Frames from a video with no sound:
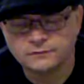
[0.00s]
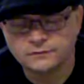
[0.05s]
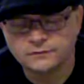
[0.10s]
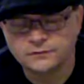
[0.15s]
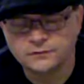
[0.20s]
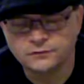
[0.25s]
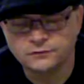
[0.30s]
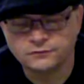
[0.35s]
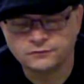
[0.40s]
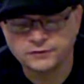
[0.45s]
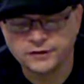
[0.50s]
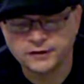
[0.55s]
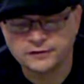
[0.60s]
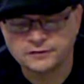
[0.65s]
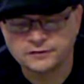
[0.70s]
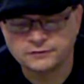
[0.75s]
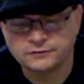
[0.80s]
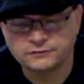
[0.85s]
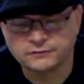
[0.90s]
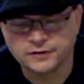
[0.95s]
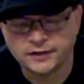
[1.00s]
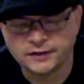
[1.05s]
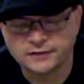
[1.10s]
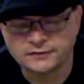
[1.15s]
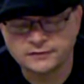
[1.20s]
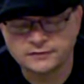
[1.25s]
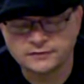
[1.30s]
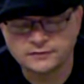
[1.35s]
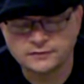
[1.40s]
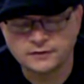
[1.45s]
Too flexy.
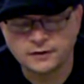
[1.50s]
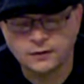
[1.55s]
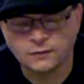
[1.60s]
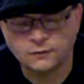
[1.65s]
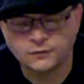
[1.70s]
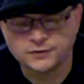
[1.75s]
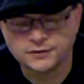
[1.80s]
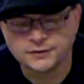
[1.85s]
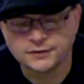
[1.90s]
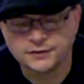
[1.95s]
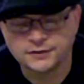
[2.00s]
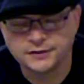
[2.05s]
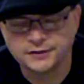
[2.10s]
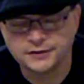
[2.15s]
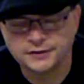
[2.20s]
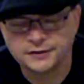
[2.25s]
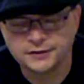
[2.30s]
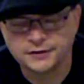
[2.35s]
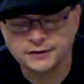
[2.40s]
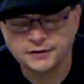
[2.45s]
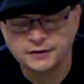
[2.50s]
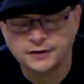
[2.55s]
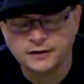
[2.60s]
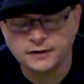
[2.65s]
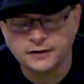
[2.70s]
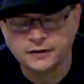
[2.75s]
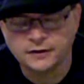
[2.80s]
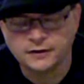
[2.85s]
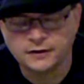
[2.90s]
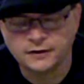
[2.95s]
So I wasn't getting a
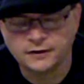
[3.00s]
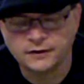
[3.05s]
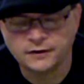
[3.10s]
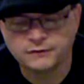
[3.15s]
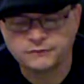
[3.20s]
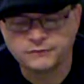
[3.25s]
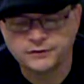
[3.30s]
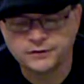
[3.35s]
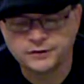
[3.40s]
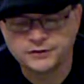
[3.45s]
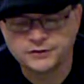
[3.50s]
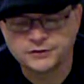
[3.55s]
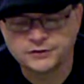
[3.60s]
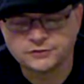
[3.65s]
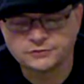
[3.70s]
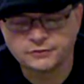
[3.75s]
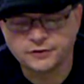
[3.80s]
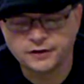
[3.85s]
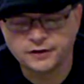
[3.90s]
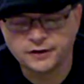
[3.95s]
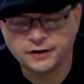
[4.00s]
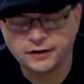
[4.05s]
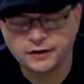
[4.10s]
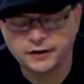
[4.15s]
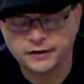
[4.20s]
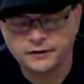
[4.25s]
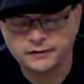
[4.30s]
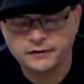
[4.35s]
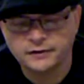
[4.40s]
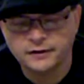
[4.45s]
very straight
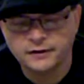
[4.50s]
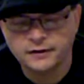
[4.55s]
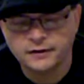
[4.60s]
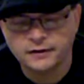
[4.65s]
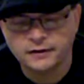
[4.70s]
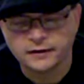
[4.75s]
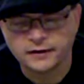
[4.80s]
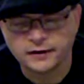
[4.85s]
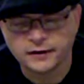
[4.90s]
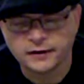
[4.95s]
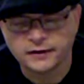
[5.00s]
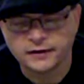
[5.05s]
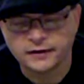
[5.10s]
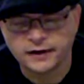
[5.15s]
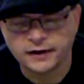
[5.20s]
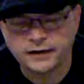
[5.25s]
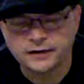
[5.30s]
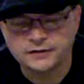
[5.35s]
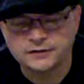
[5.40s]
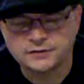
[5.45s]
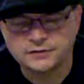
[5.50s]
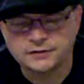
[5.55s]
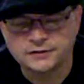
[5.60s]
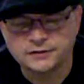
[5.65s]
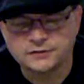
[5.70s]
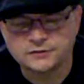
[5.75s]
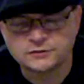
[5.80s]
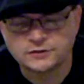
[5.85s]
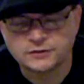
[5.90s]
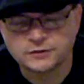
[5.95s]
cut. and I had
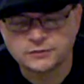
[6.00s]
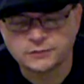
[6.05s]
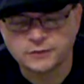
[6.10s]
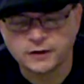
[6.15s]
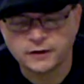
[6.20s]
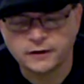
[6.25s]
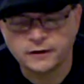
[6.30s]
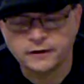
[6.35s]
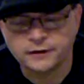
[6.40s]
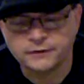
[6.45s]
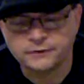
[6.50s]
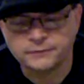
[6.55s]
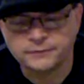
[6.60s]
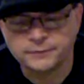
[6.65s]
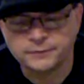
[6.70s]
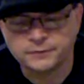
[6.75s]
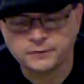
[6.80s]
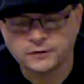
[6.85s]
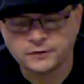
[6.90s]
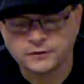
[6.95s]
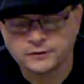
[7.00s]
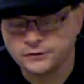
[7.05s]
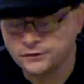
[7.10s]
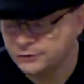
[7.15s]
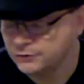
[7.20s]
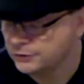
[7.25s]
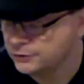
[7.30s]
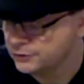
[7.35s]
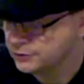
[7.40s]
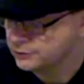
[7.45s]
seen some other people on
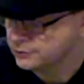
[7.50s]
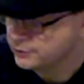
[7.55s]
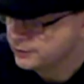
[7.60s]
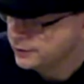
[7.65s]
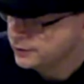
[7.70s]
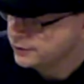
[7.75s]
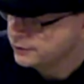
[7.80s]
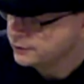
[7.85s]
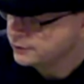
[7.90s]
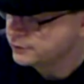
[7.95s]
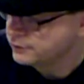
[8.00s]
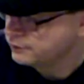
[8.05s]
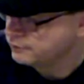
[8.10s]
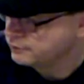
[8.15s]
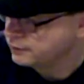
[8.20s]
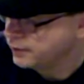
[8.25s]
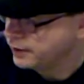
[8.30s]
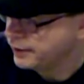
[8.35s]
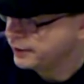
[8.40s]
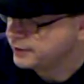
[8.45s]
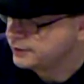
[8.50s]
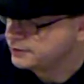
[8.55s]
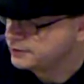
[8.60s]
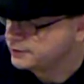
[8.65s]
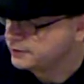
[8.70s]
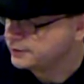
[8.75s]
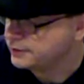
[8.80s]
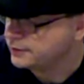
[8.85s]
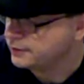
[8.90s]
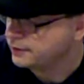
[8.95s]
YouTube
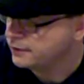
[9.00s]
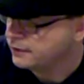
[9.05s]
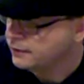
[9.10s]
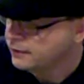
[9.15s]
utilizing